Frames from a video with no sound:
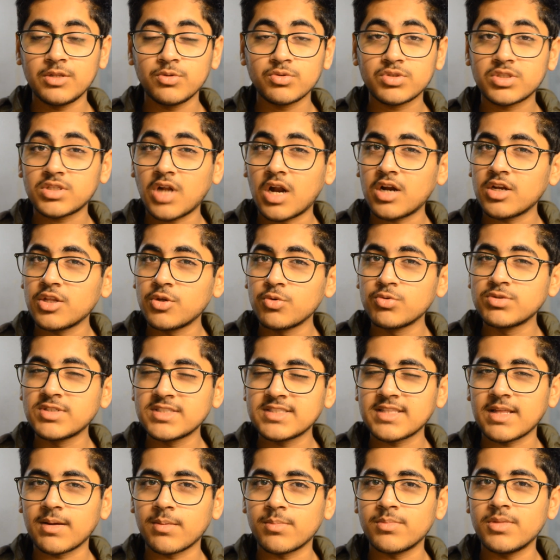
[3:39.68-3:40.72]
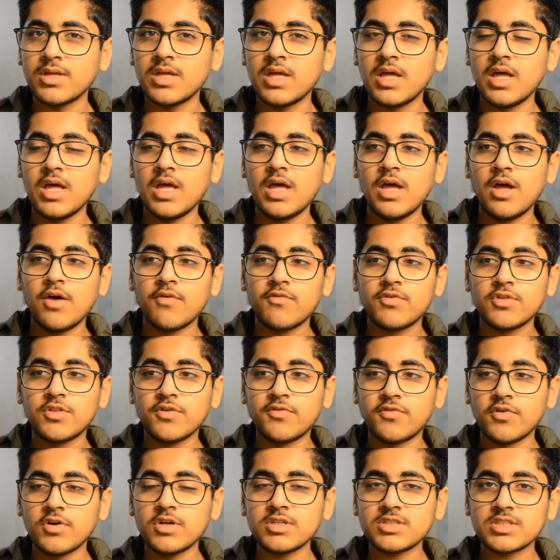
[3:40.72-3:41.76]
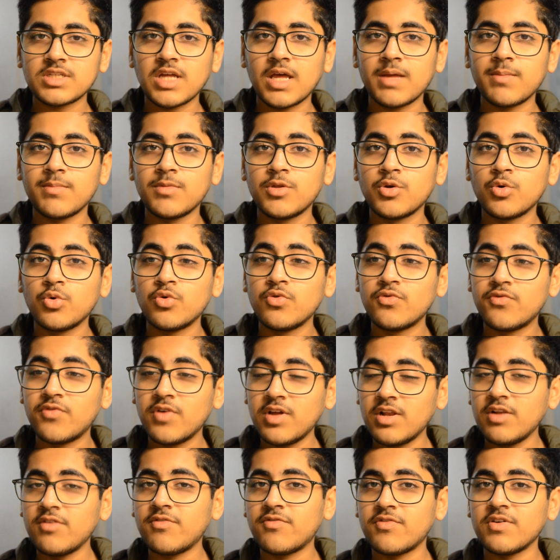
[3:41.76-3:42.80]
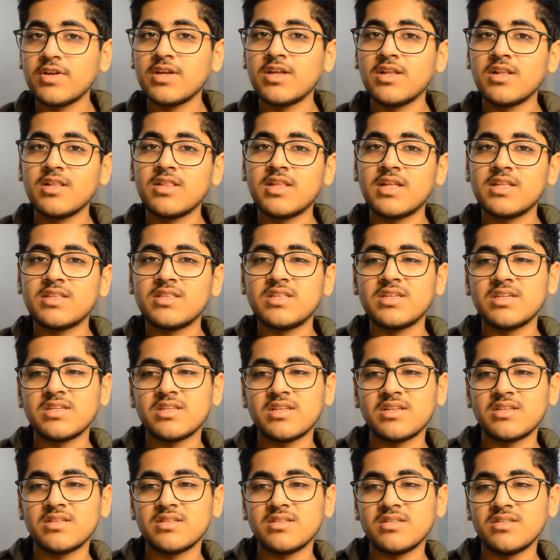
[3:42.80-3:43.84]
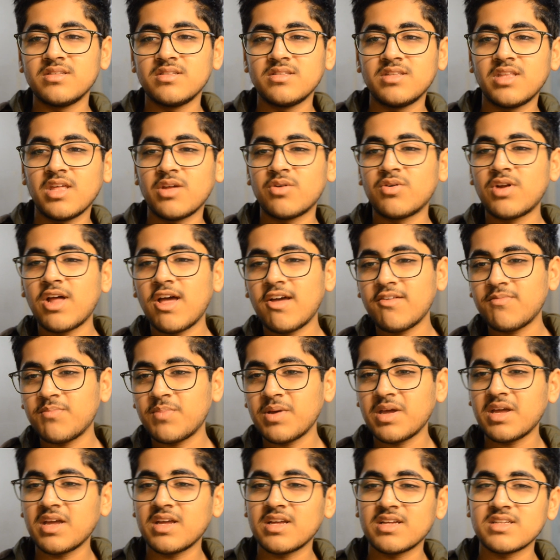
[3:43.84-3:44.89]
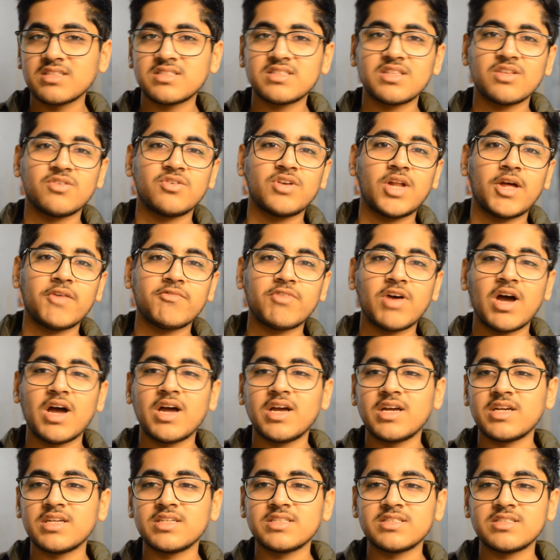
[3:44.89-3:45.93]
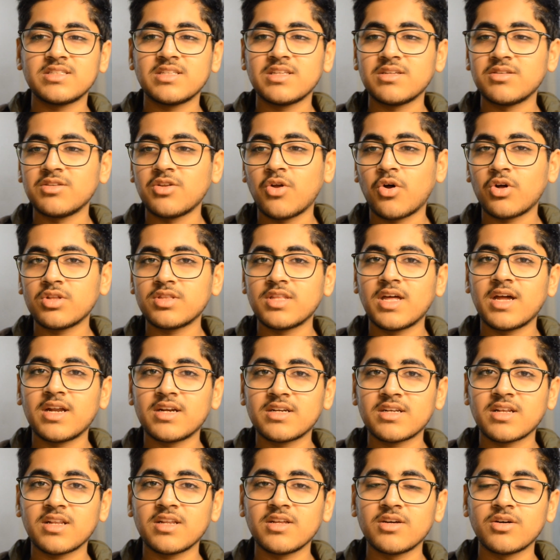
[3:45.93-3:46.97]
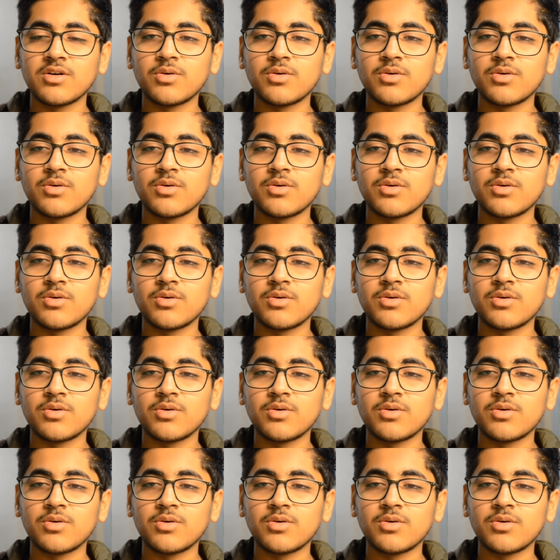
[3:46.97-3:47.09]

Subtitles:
and you start using them, for the first time you will feel that they don't have bass, they don't have highs, they're not that